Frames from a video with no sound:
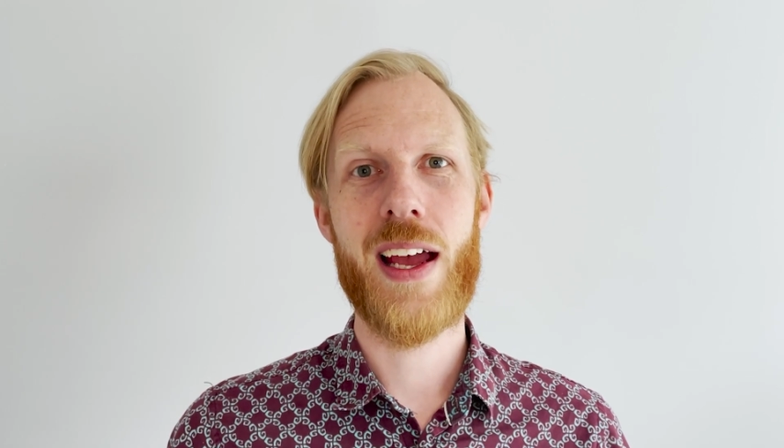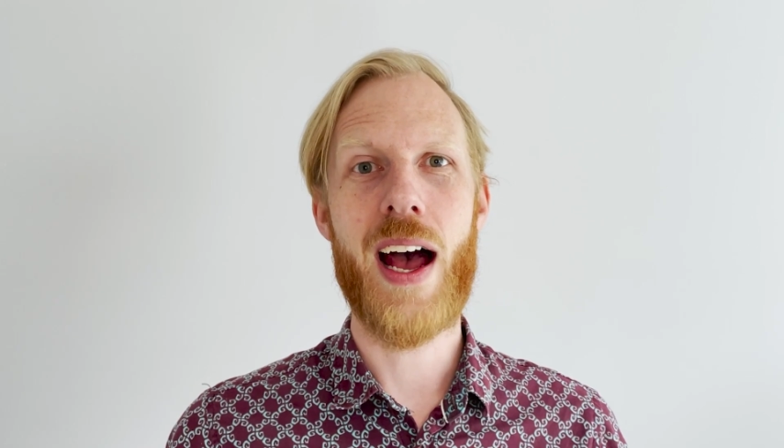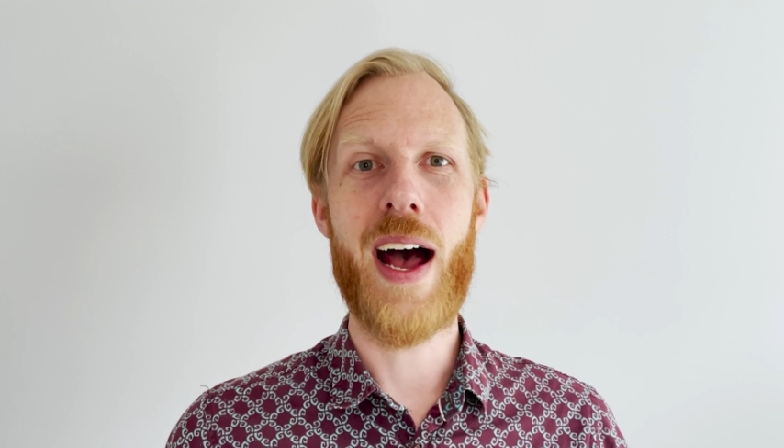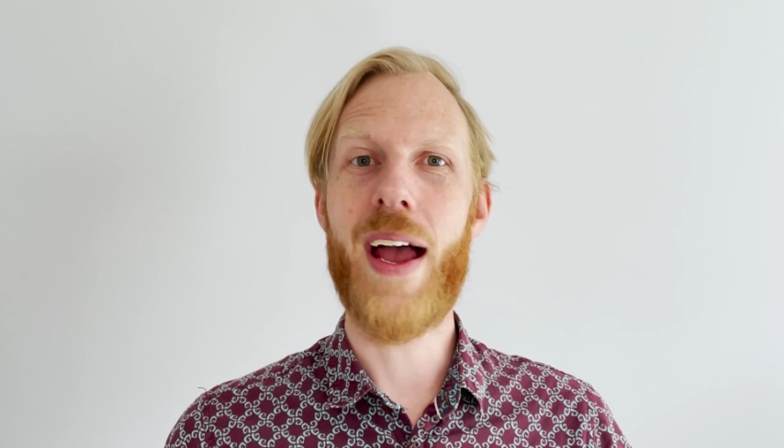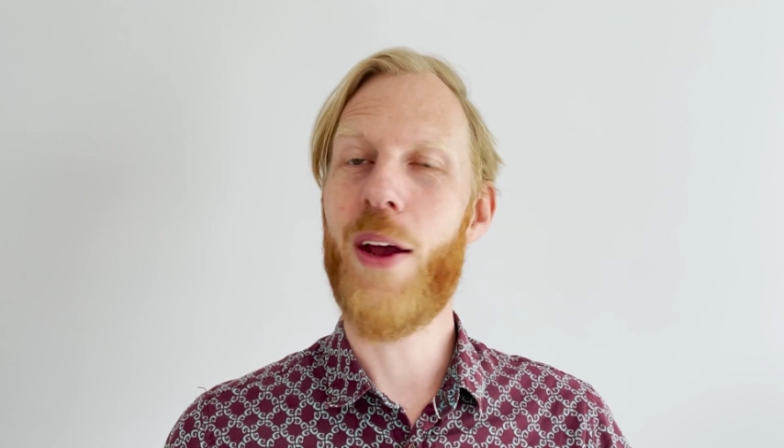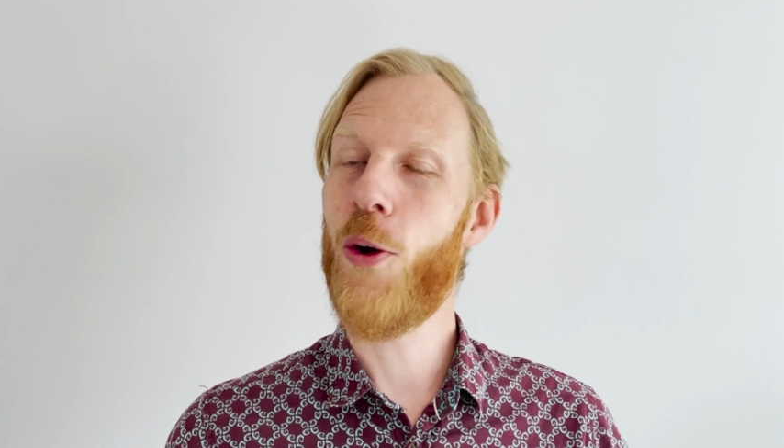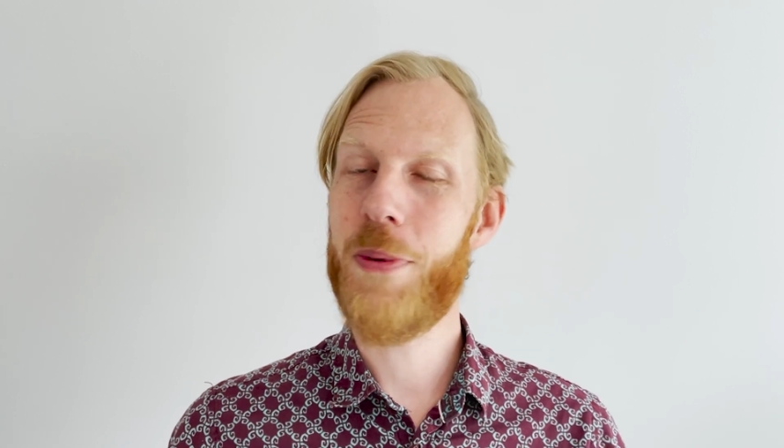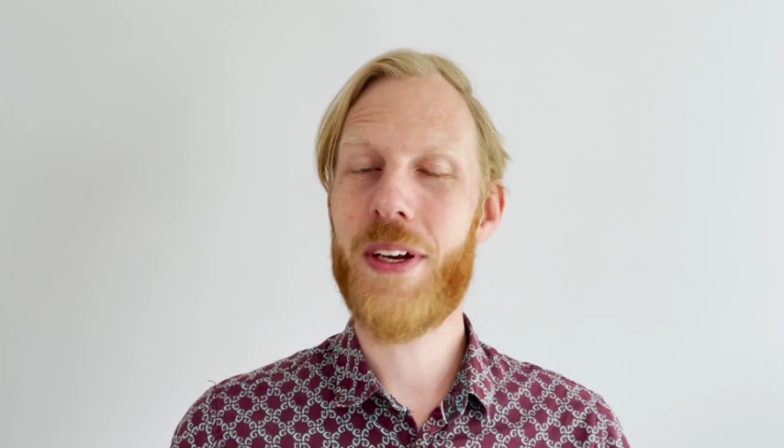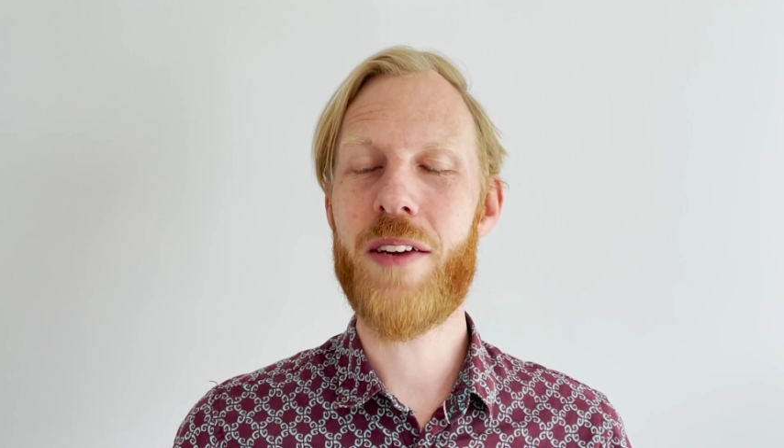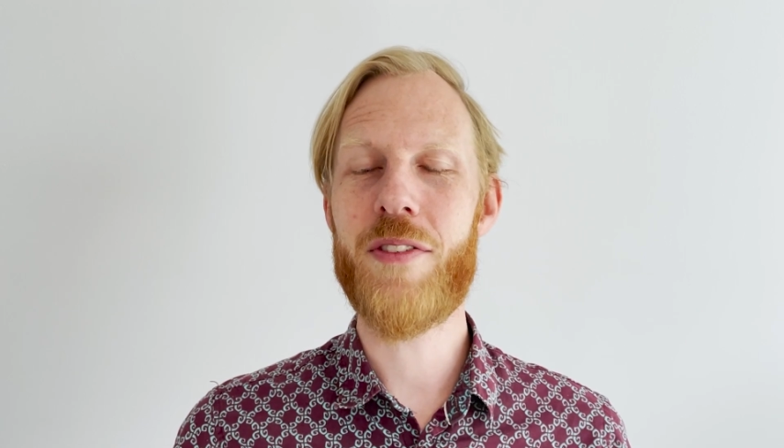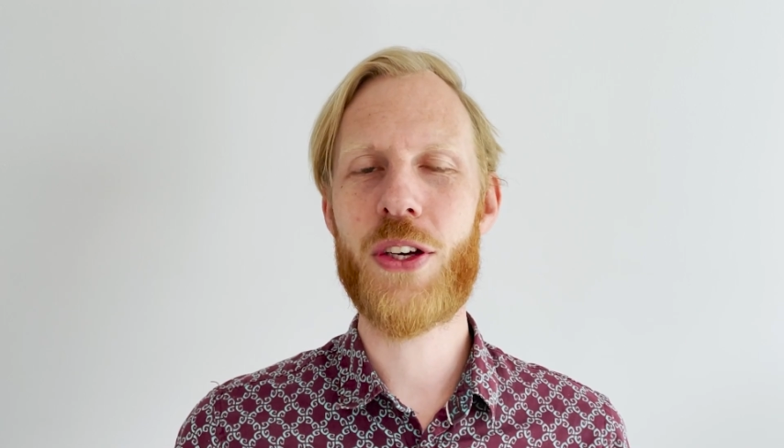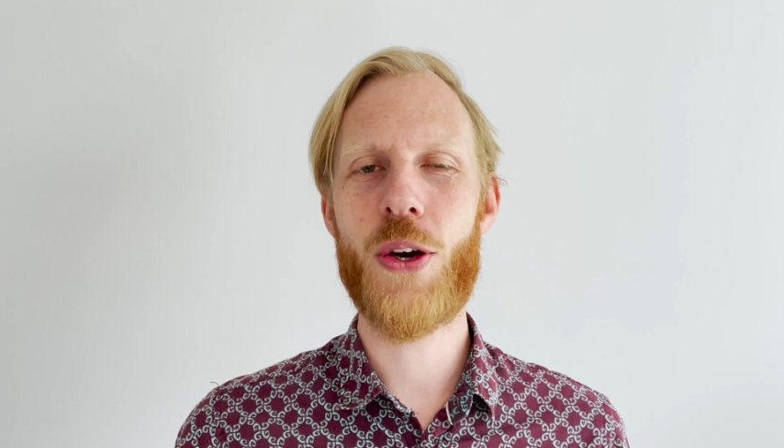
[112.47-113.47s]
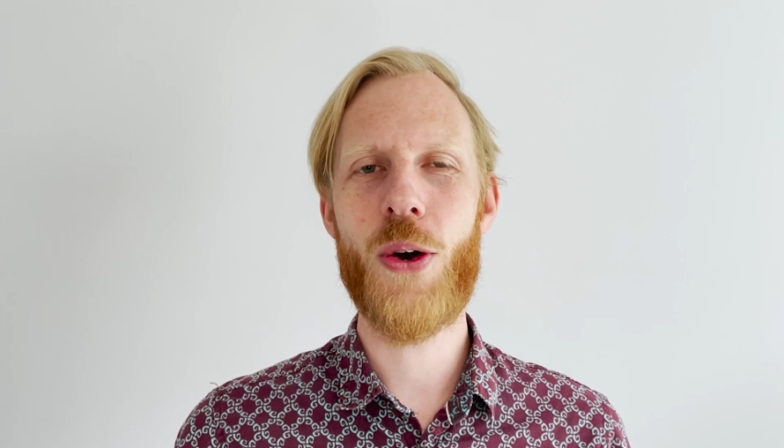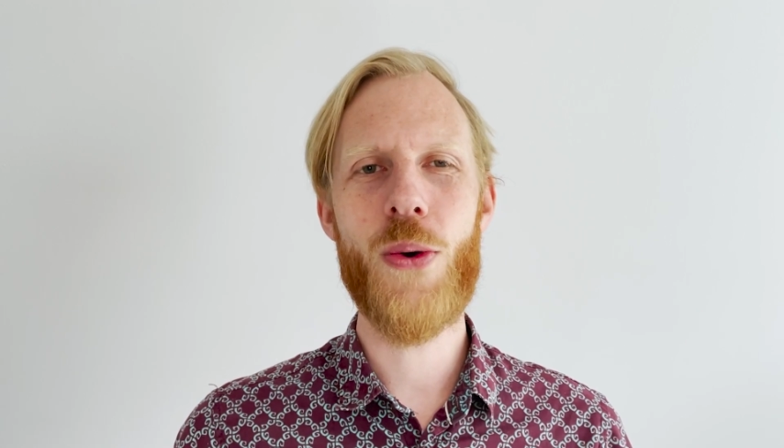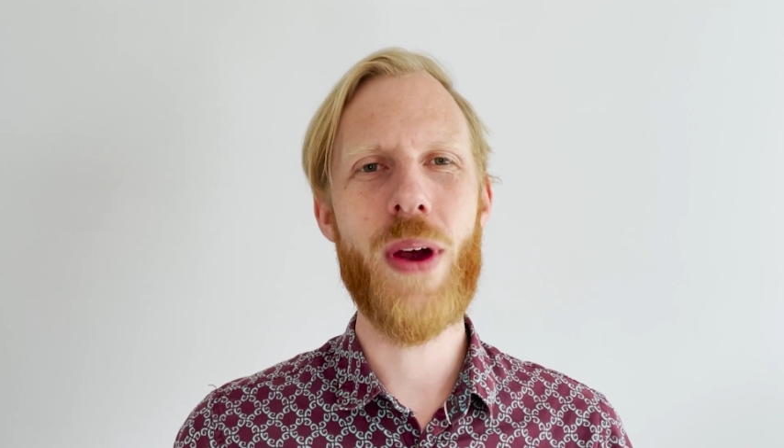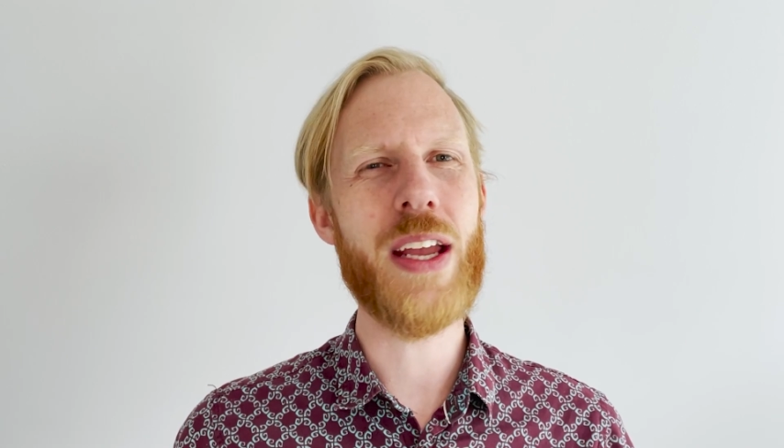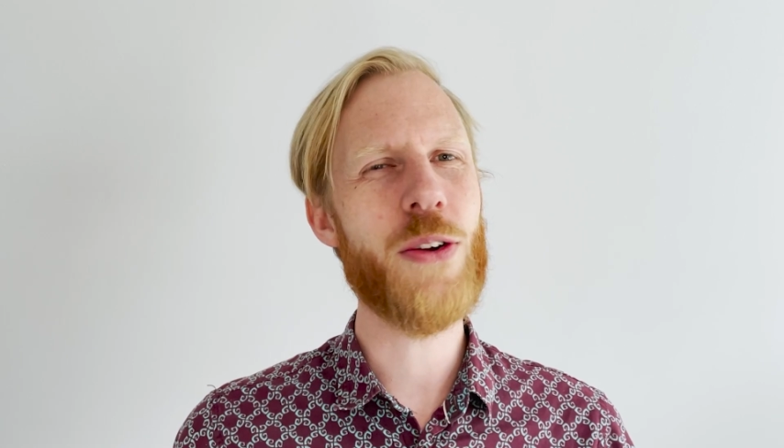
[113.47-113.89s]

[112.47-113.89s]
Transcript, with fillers: I hope you give it a go and